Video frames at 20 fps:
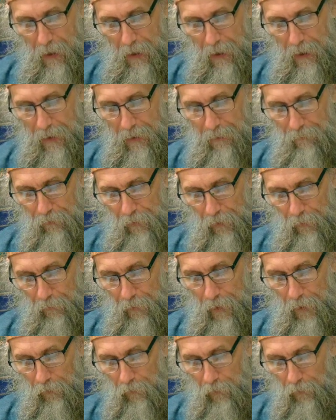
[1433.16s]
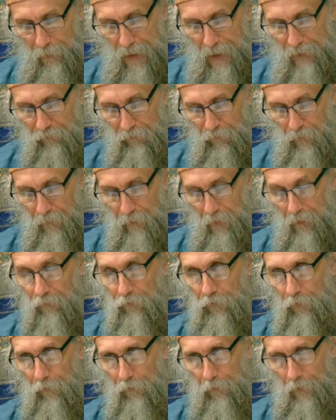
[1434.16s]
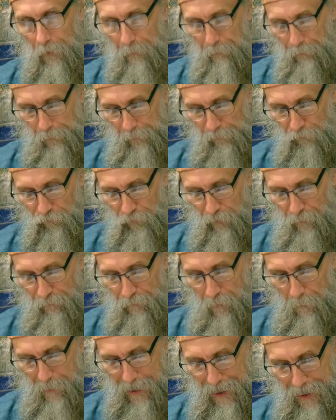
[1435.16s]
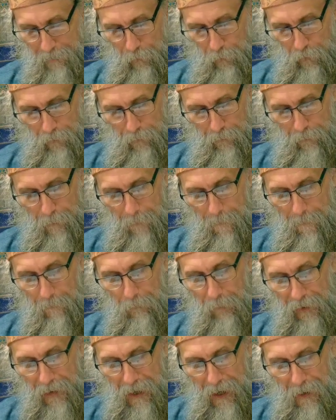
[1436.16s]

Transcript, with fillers: and their era lasted until the completion of the Bible. The